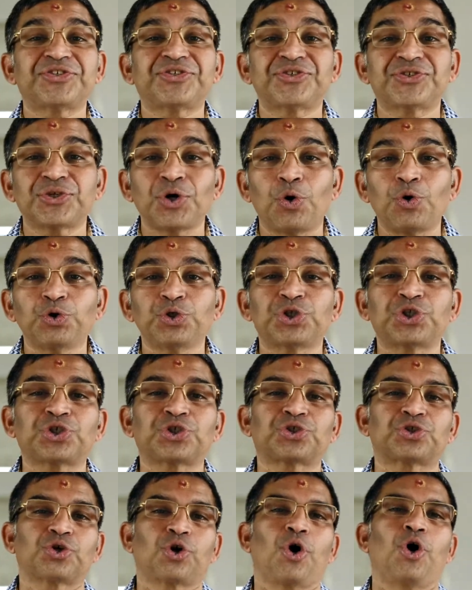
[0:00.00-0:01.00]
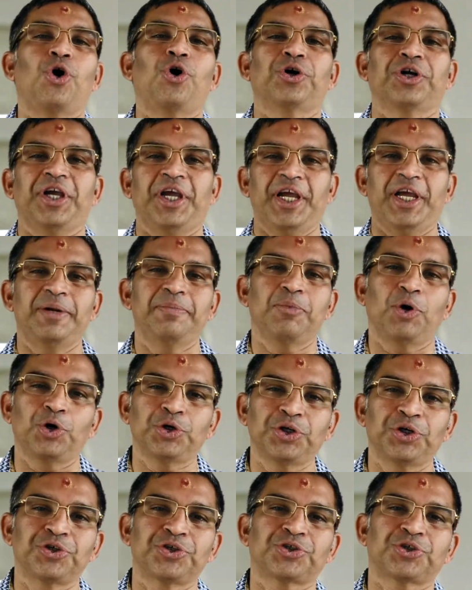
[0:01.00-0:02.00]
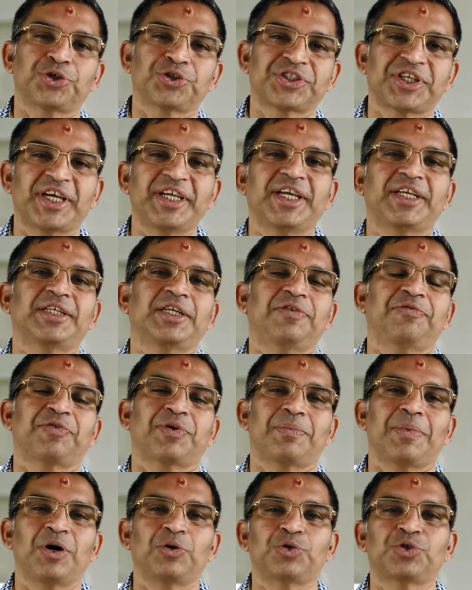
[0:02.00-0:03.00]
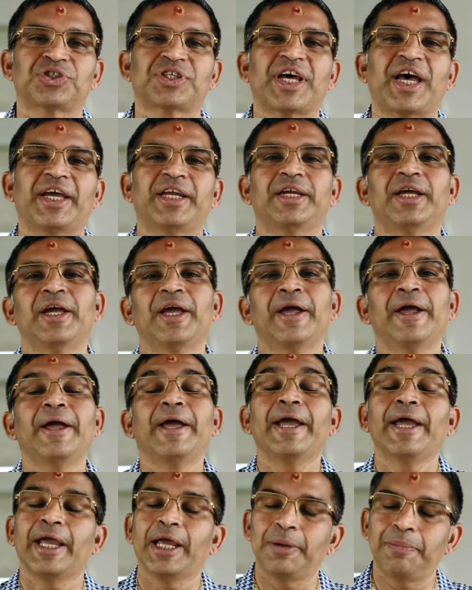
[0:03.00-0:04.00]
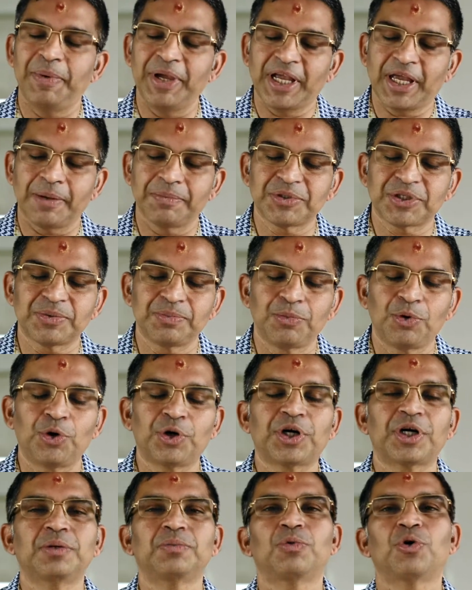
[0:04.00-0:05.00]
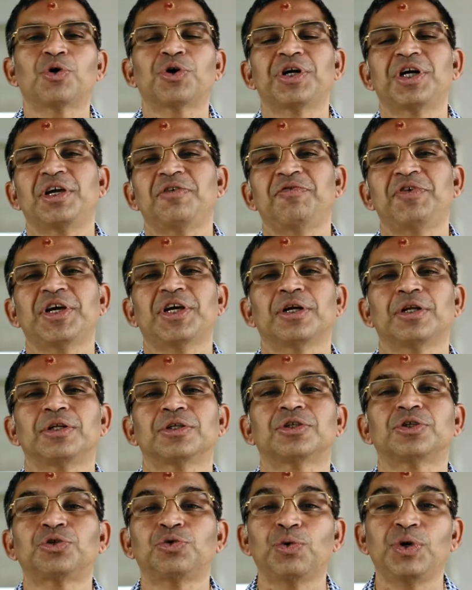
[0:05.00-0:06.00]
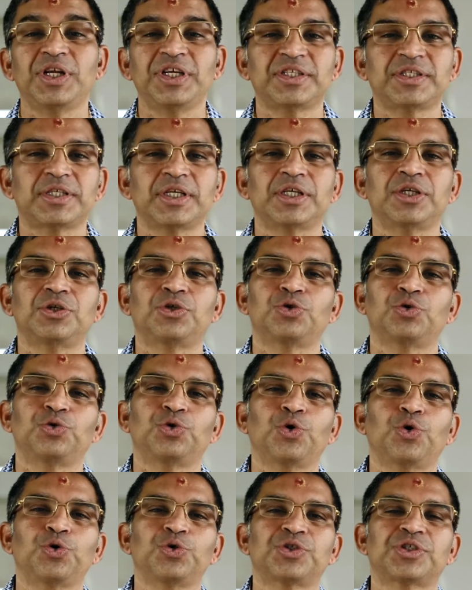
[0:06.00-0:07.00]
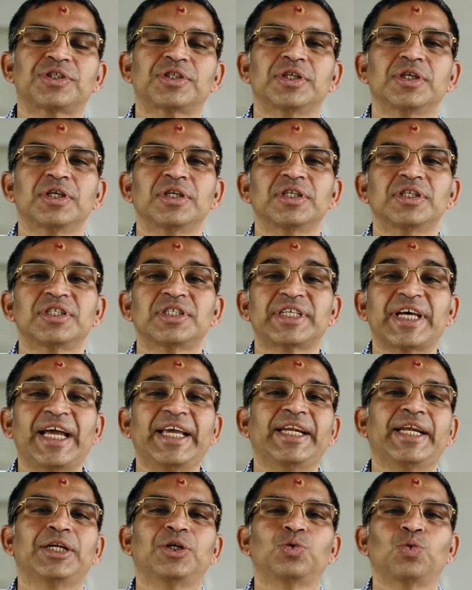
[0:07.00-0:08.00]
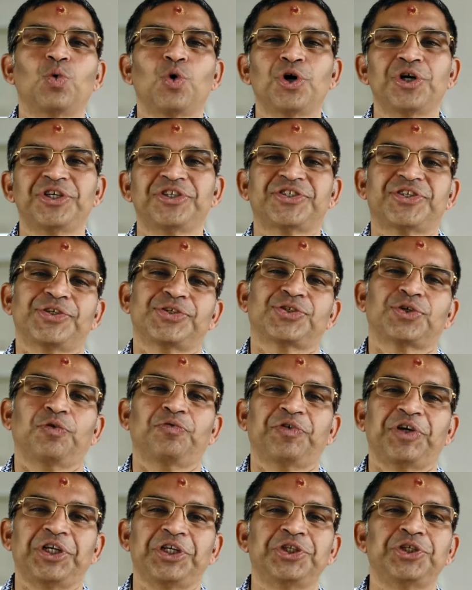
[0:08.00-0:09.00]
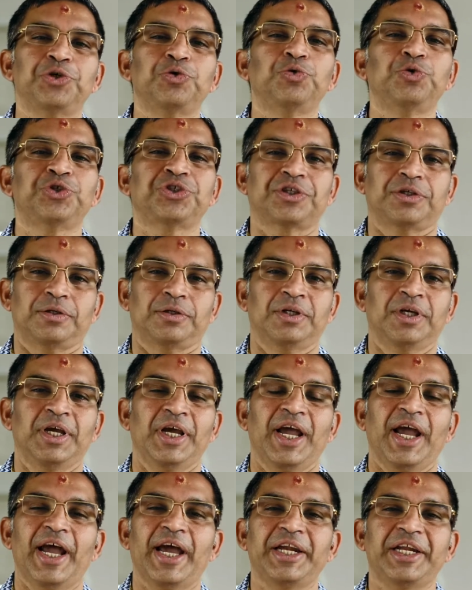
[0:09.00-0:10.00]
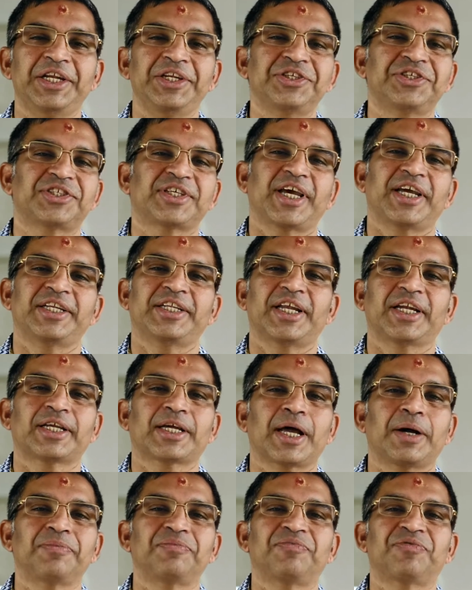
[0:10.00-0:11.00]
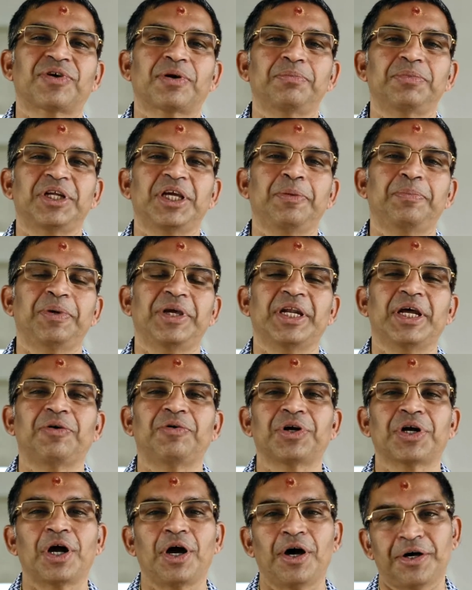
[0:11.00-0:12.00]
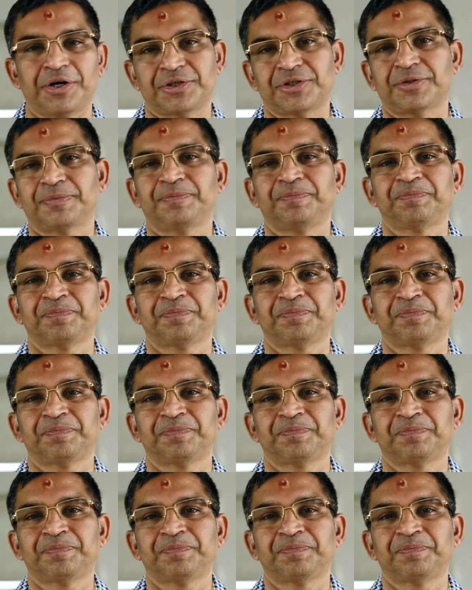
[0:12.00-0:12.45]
so strong in modern society from outside, it becomes more and more difficult to listen to those silent voices of intuition and insight that come from deep in our heart.